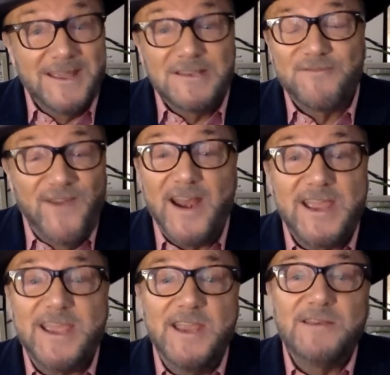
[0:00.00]
is
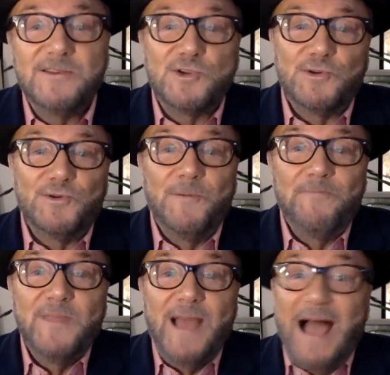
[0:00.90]
very keen to
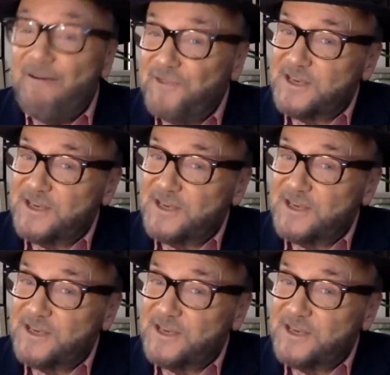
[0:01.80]
have